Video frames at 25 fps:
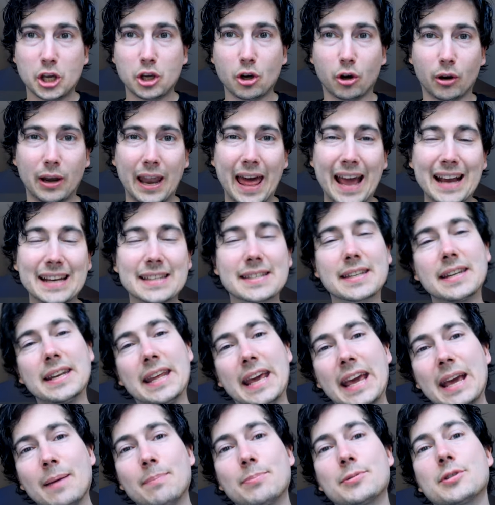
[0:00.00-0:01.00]
your legs and
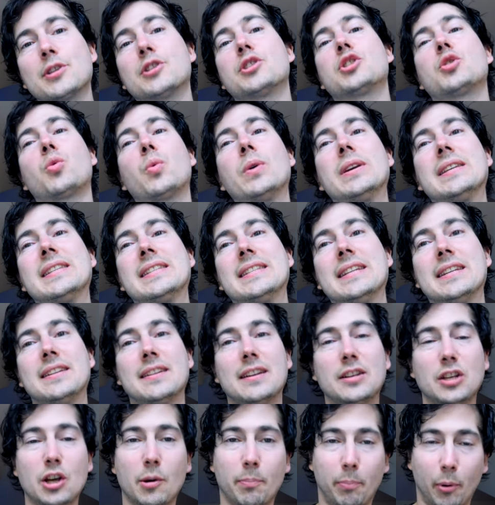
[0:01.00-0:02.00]
hips are twisted
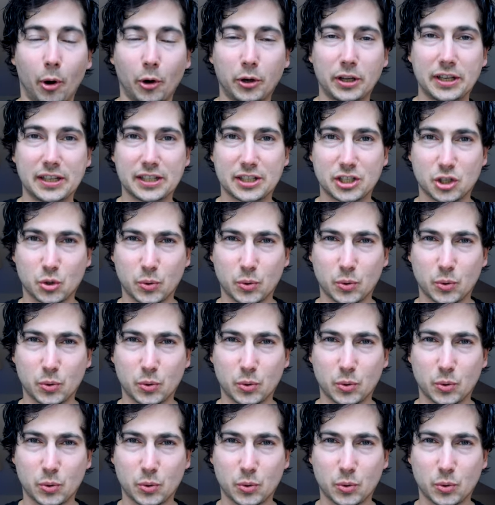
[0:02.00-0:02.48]
and your body is